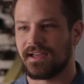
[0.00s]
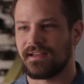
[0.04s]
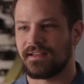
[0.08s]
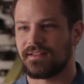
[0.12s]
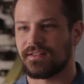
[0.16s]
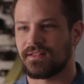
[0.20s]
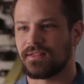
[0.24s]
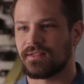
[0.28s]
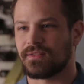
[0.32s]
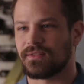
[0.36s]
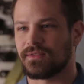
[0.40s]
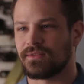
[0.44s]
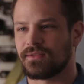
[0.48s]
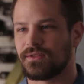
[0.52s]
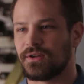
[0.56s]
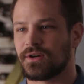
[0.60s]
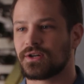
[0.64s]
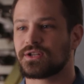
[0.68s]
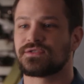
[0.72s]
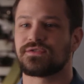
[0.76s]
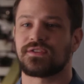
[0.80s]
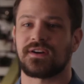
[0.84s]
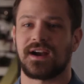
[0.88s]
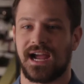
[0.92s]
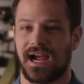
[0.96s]

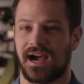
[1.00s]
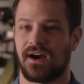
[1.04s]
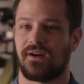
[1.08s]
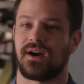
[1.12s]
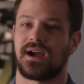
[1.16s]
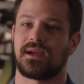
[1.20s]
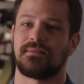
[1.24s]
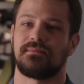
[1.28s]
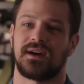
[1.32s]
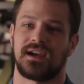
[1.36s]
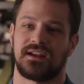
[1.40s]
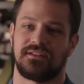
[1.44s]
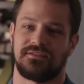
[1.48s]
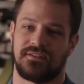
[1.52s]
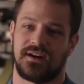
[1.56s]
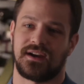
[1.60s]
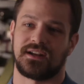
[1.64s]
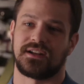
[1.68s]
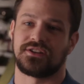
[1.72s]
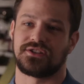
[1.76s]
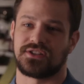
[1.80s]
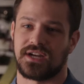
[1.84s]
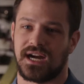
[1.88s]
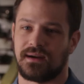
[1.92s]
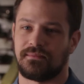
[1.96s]
looked for how I might find
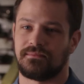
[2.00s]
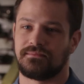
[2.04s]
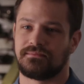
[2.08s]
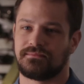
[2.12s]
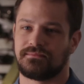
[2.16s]
a job.